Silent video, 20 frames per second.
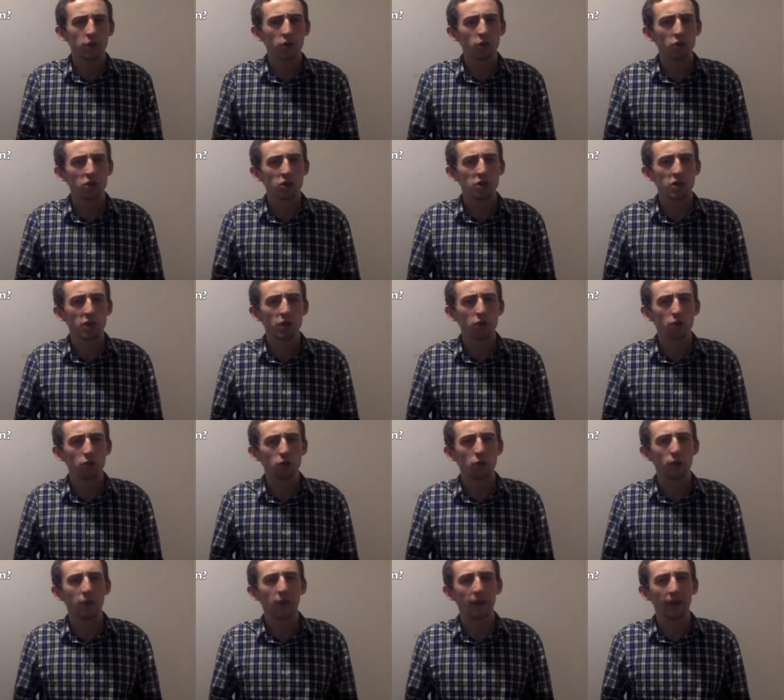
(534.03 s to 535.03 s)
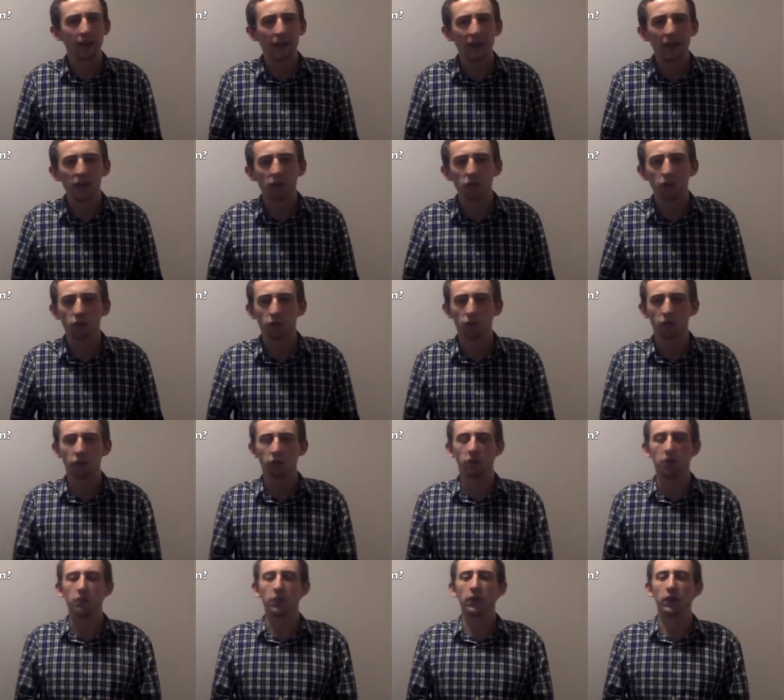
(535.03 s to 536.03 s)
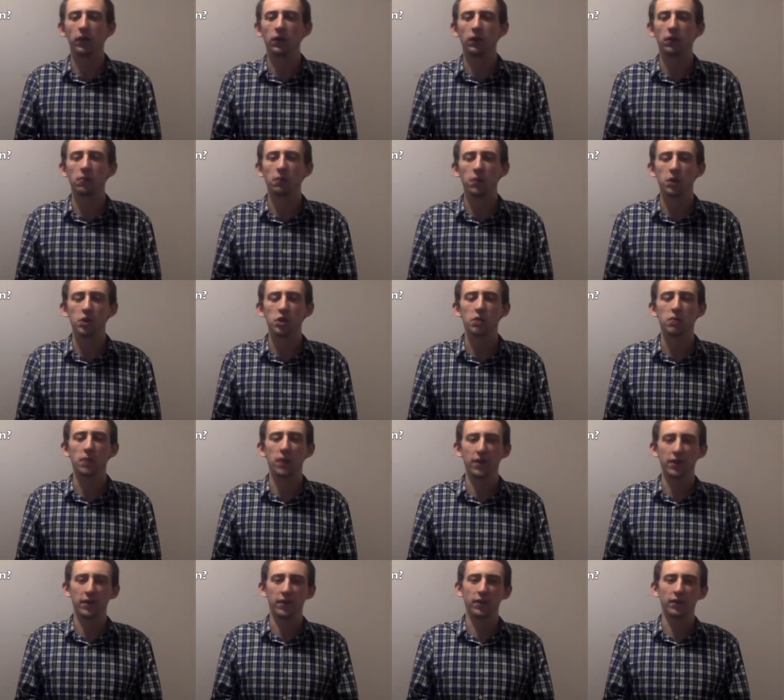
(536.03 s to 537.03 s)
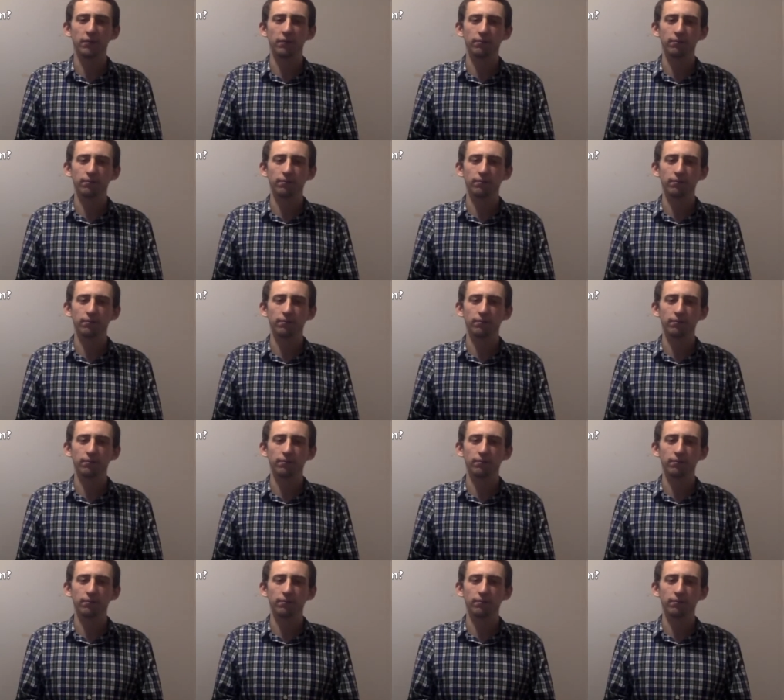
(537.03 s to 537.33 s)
Christian groaning is for something much better.